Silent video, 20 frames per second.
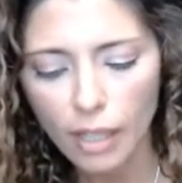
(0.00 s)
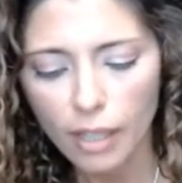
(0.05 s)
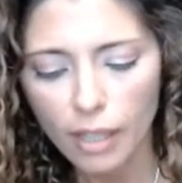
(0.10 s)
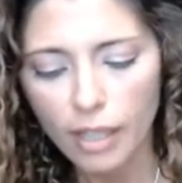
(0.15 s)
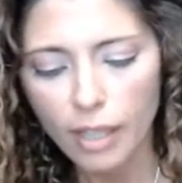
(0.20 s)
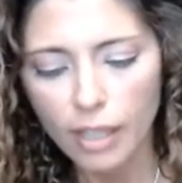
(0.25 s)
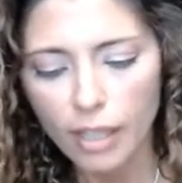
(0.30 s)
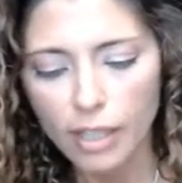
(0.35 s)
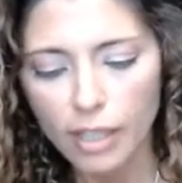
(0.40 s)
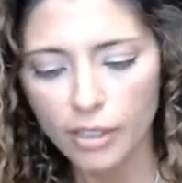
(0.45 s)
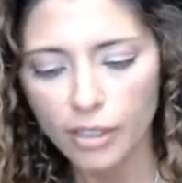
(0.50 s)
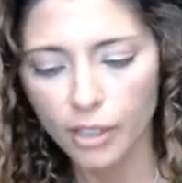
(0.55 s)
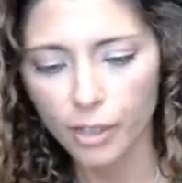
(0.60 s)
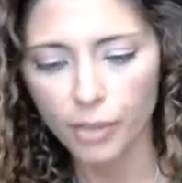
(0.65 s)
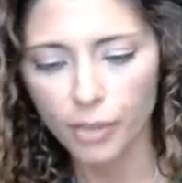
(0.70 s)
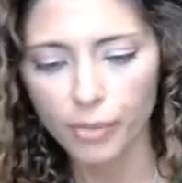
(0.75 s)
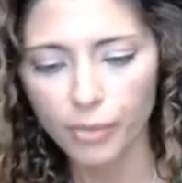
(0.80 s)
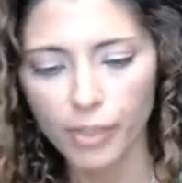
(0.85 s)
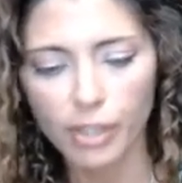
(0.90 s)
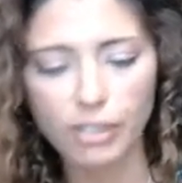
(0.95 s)
So
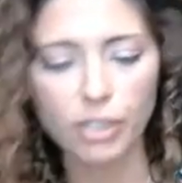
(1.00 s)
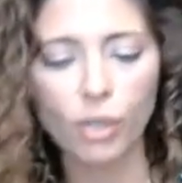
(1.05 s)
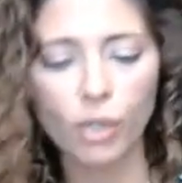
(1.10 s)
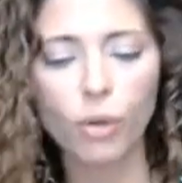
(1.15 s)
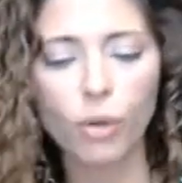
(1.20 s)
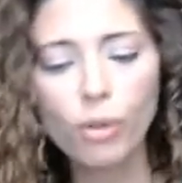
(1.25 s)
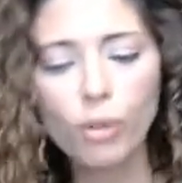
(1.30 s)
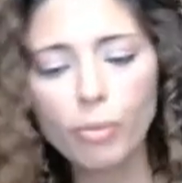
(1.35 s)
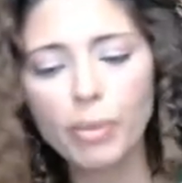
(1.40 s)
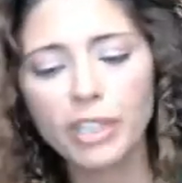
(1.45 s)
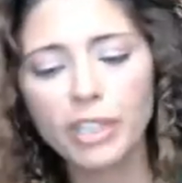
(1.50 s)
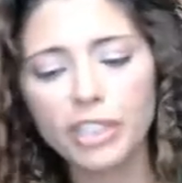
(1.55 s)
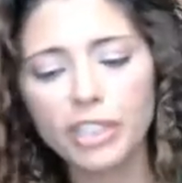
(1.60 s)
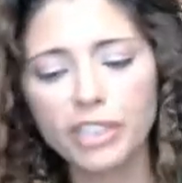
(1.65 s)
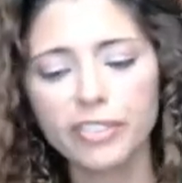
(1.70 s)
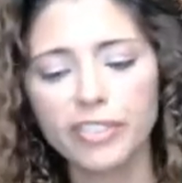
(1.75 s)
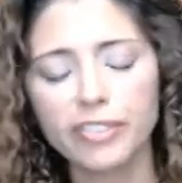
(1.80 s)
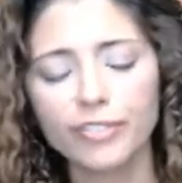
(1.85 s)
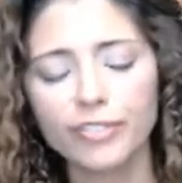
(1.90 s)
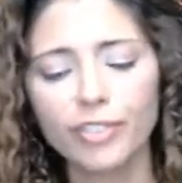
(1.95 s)
that's a whole bunch of
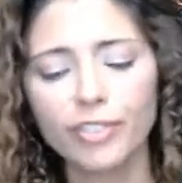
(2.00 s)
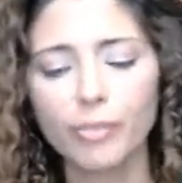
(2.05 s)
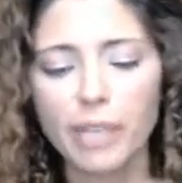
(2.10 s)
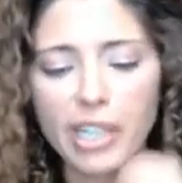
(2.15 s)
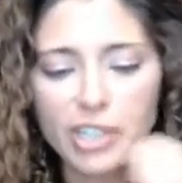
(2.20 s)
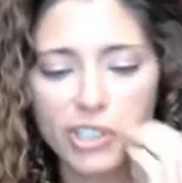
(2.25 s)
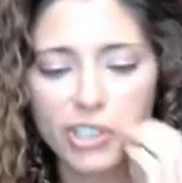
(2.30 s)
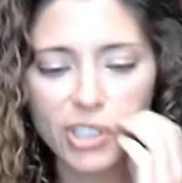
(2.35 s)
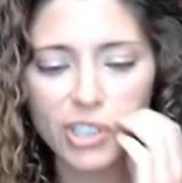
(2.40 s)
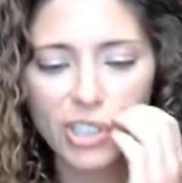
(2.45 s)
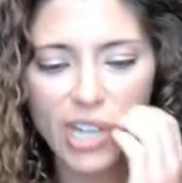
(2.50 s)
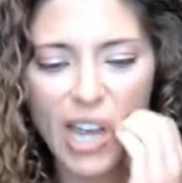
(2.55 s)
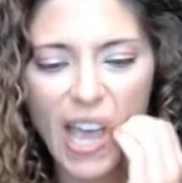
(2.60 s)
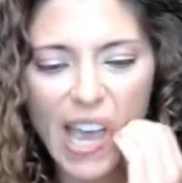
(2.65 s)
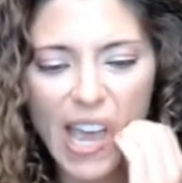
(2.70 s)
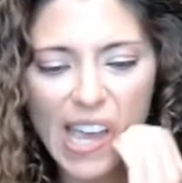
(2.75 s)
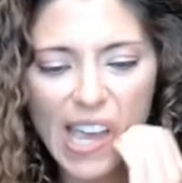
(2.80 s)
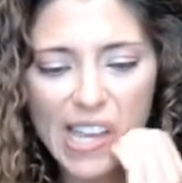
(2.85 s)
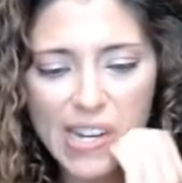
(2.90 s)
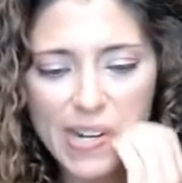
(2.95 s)
information
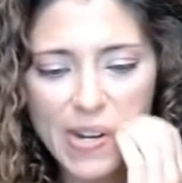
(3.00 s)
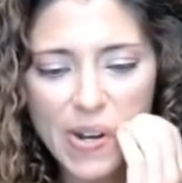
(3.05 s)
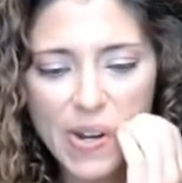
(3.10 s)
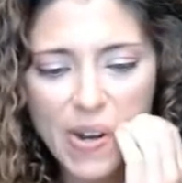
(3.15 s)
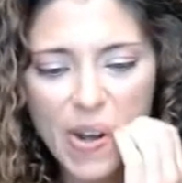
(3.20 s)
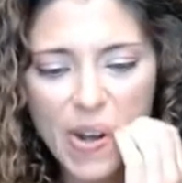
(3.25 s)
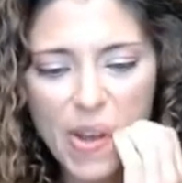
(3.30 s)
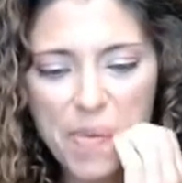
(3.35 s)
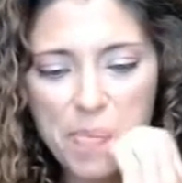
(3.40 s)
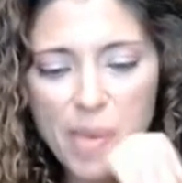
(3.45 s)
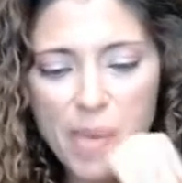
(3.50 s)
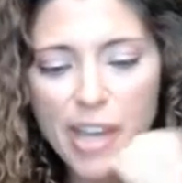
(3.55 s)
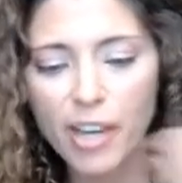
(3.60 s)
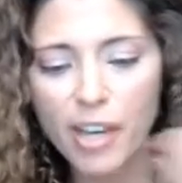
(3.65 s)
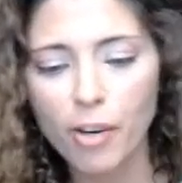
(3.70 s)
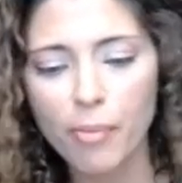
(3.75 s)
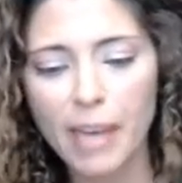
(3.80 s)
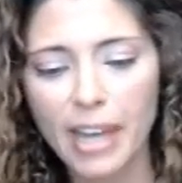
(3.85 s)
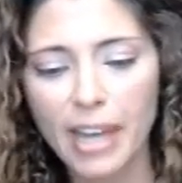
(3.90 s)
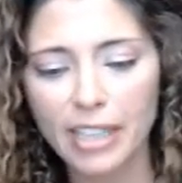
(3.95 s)
on
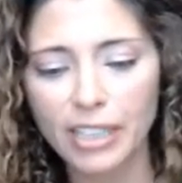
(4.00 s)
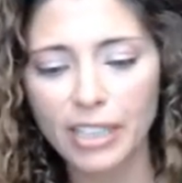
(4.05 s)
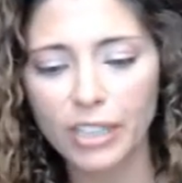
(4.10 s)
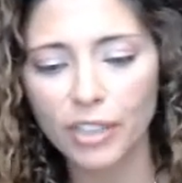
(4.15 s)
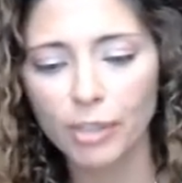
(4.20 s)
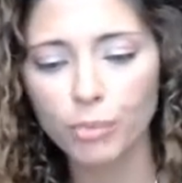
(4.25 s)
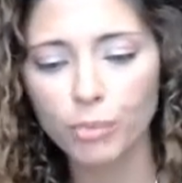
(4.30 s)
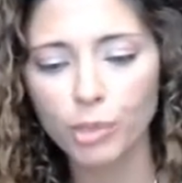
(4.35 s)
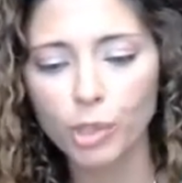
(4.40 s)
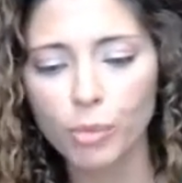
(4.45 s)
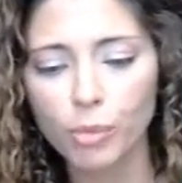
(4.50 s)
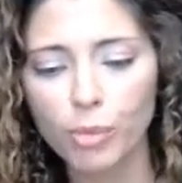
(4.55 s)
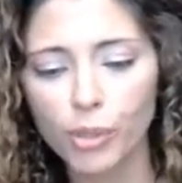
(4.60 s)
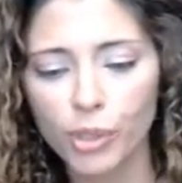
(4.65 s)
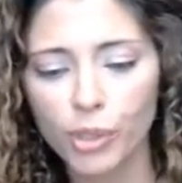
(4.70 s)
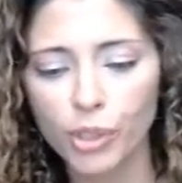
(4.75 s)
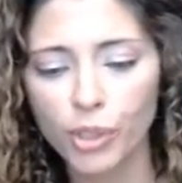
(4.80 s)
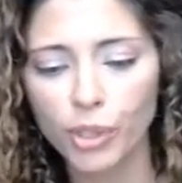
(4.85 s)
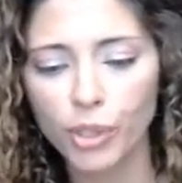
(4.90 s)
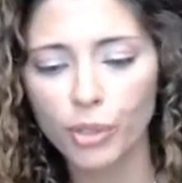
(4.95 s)
Mycobacterium
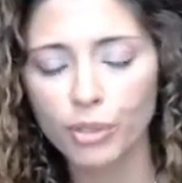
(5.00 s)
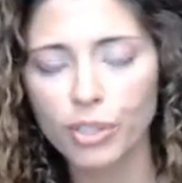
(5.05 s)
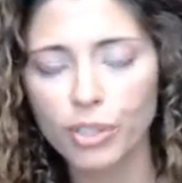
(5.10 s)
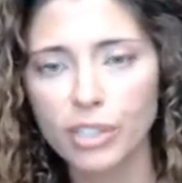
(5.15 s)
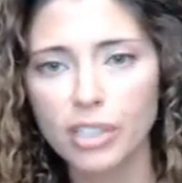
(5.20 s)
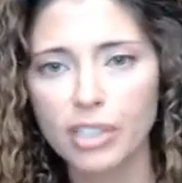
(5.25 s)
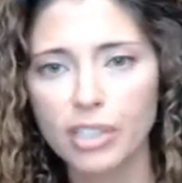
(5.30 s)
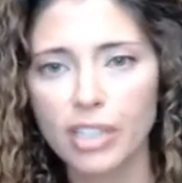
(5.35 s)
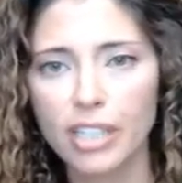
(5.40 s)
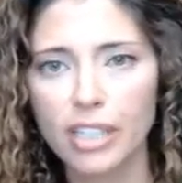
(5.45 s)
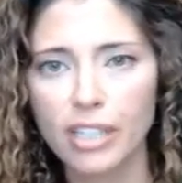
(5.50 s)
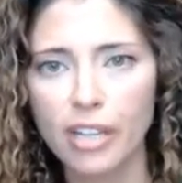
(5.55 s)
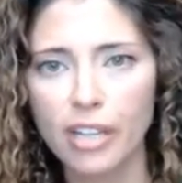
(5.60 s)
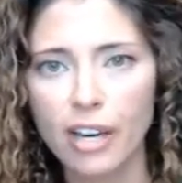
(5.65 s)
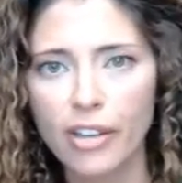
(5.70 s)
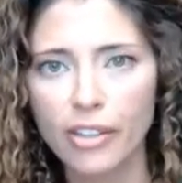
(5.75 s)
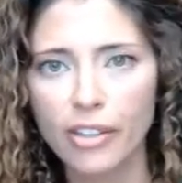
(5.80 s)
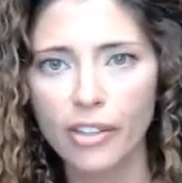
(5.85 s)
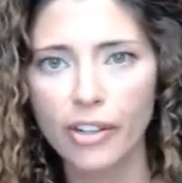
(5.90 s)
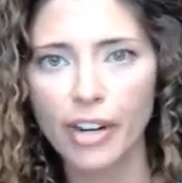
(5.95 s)
tuberculosis and
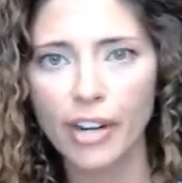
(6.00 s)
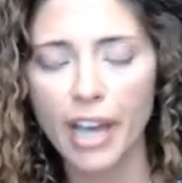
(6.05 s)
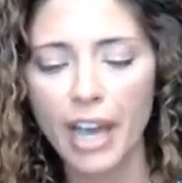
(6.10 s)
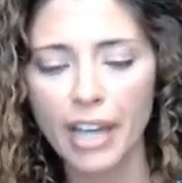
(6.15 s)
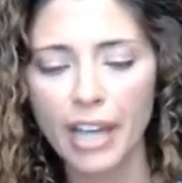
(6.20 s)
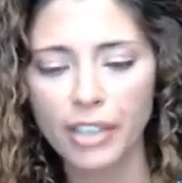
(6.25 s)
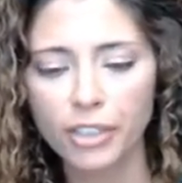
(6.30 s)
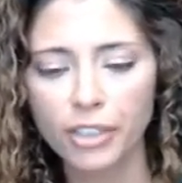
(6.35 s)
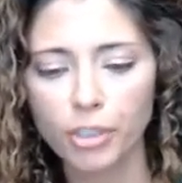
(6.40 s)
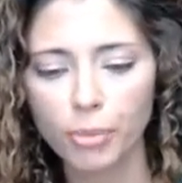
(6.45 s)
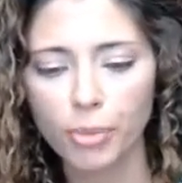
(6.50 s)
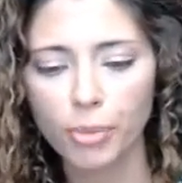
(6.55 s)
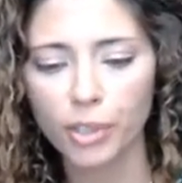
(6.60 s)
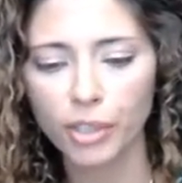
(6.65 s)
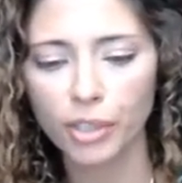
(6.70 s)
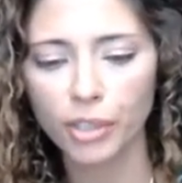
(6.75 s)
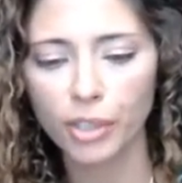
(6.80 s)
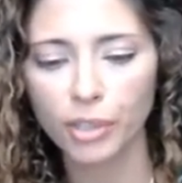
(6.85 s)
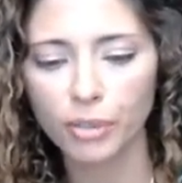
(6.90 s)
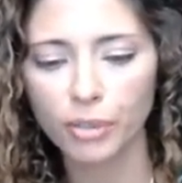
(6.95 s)
other
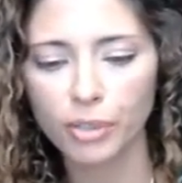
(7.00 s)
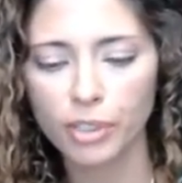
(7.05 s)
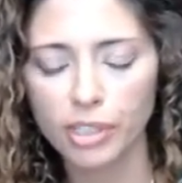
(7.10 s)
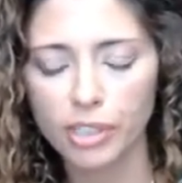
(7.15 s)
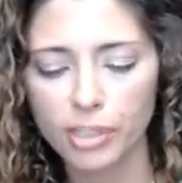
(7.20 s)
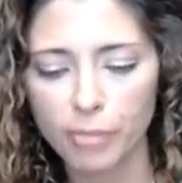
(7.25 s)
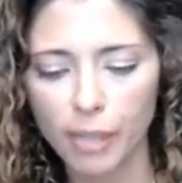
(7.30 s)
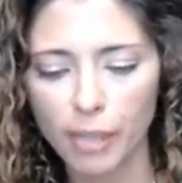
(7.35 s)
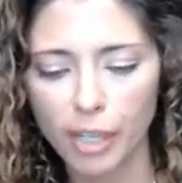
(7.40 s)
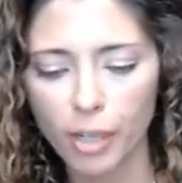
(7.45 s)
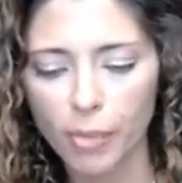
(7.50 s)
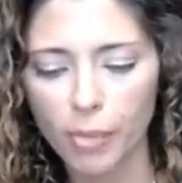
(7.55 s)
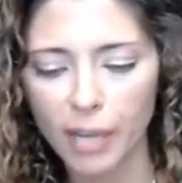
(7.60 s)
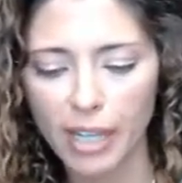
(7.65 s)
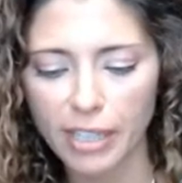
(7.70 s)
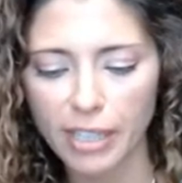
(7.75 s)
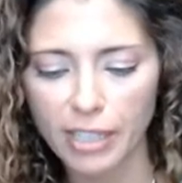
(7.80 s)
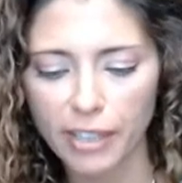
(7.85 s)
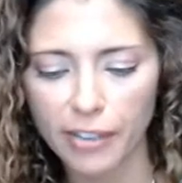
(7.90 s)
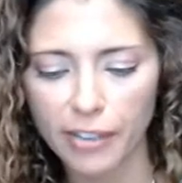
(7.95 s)
non-tuberculosis
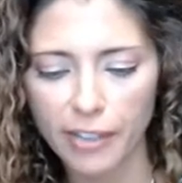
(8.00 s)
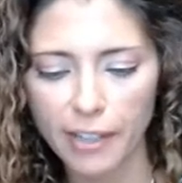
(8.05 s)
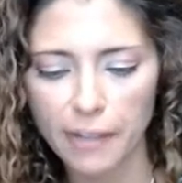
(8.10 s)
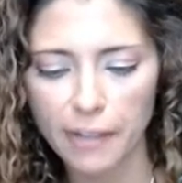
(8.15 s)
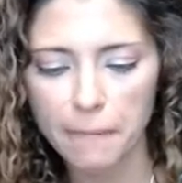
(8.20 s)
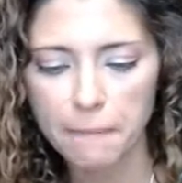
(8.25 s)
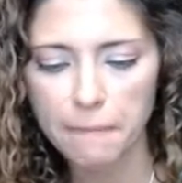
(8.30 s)
mycobacteria.